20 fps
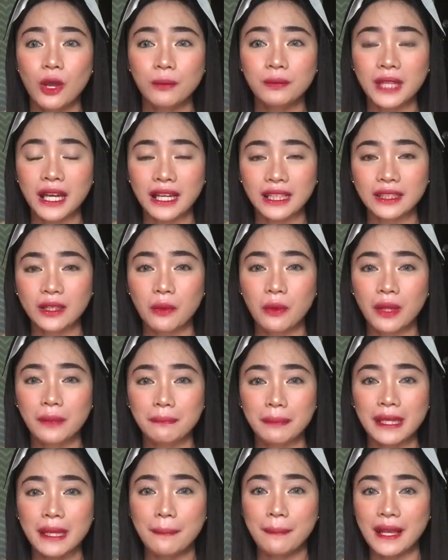loob ng
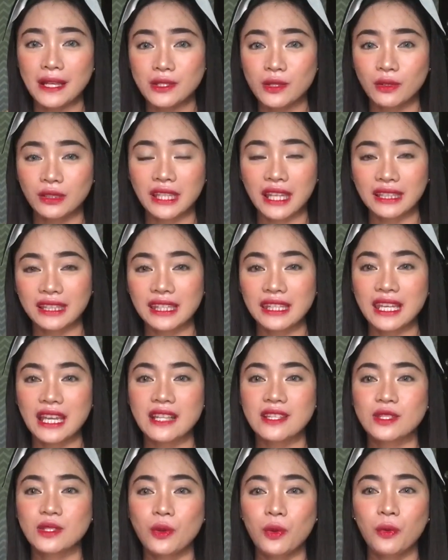katawan, pinapasok natin
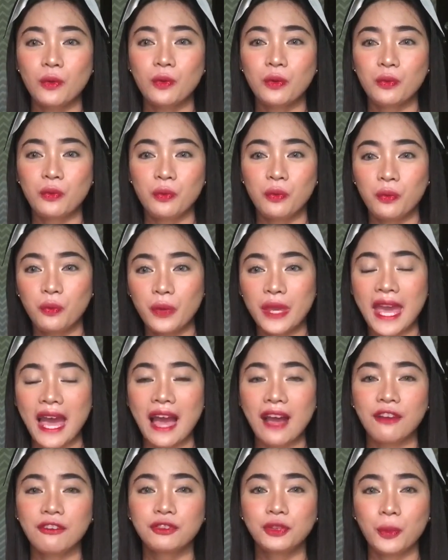'yan, so we
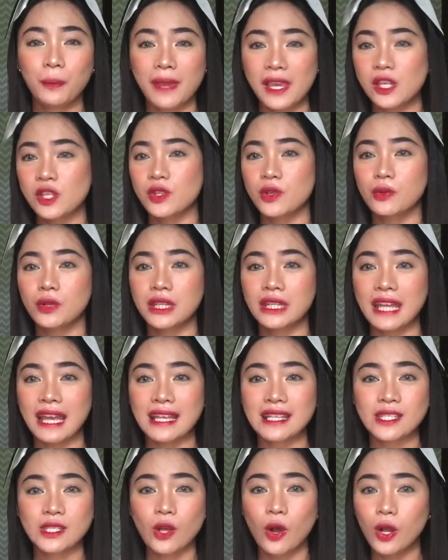have to make sure na
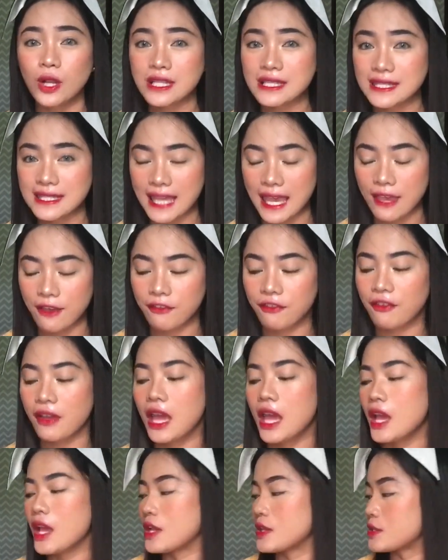it's all safe.
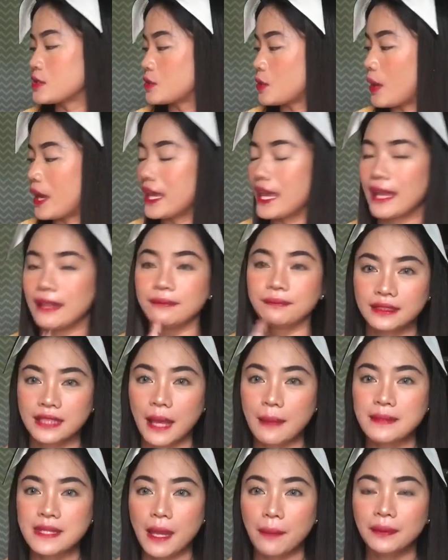So ayan,
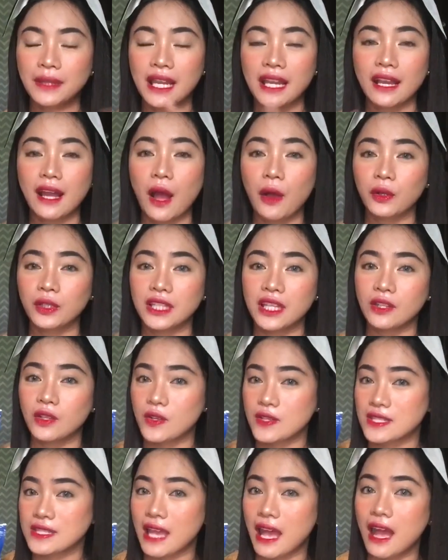thumbs up talaga ako
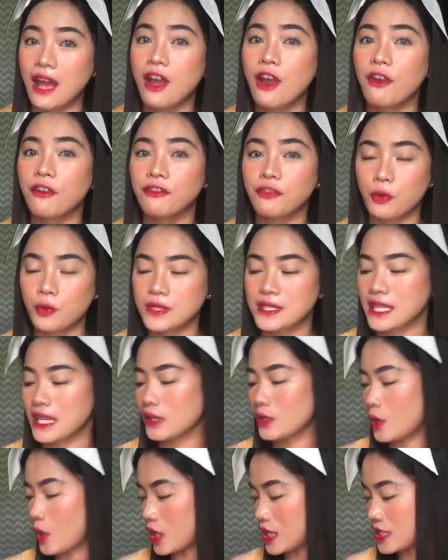dito sa
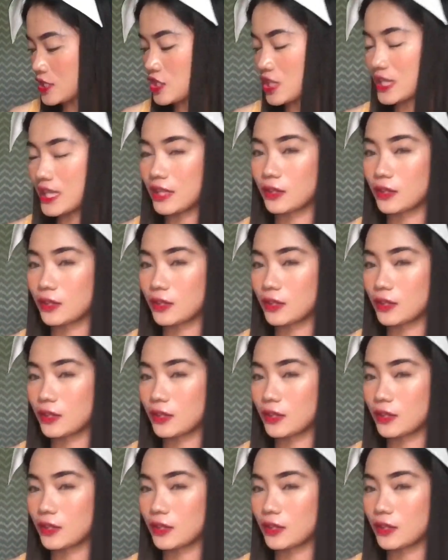frozen collagen.